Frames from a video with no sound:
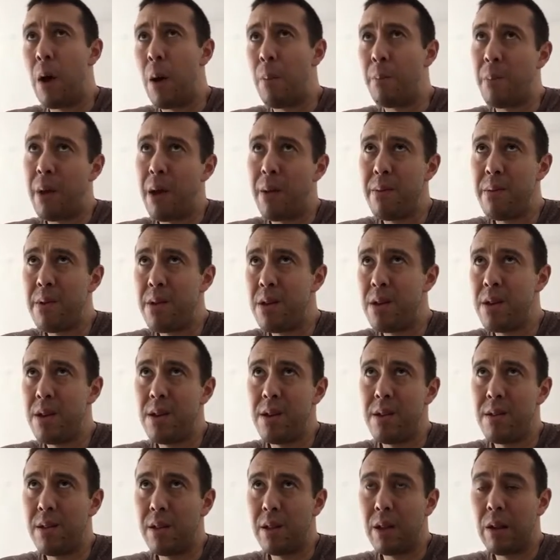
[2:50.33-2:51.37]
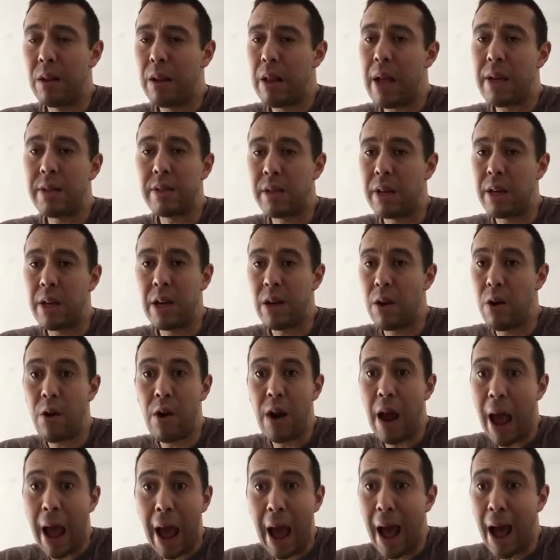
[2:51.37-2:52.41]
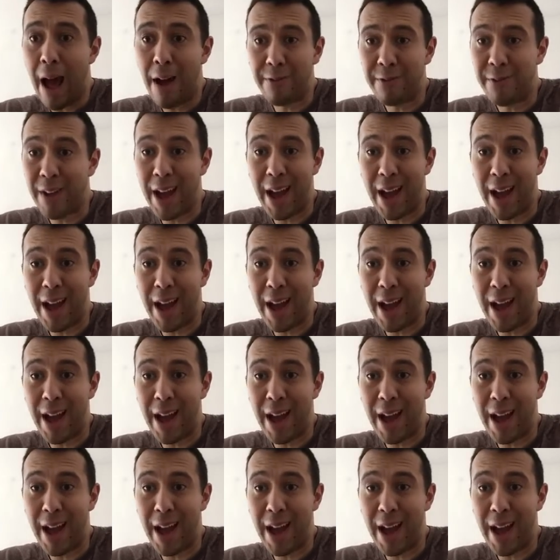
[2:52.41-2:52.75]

maybe a little less than a year and a half.